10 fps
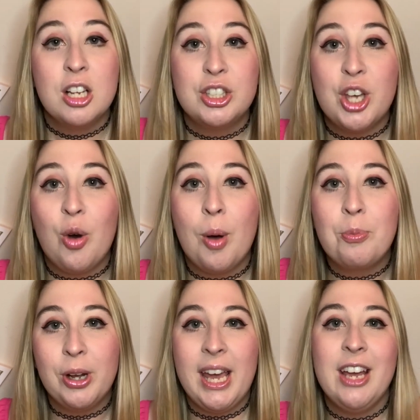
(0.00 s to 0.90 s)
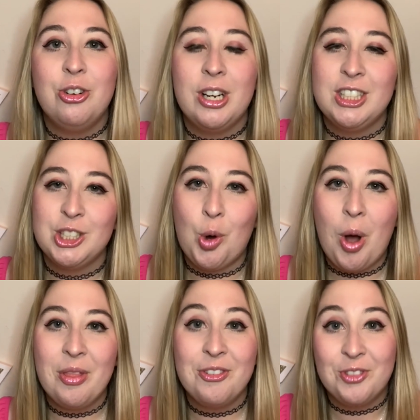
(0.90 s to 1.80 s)
So Bree and Chris go
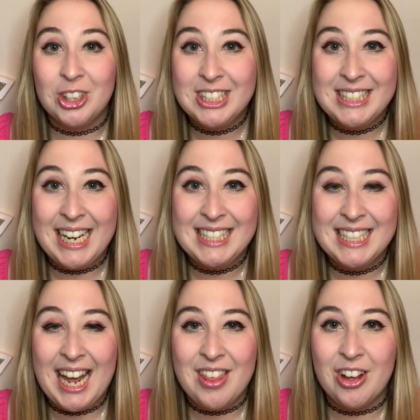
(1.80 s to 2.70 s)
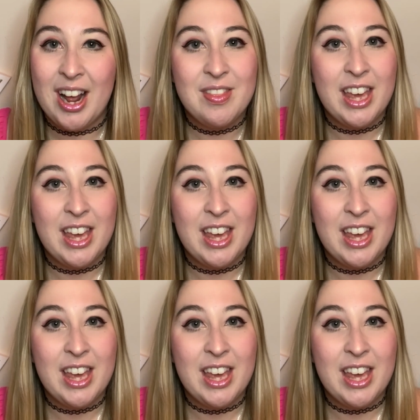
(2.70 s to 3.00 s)
on the first date together, and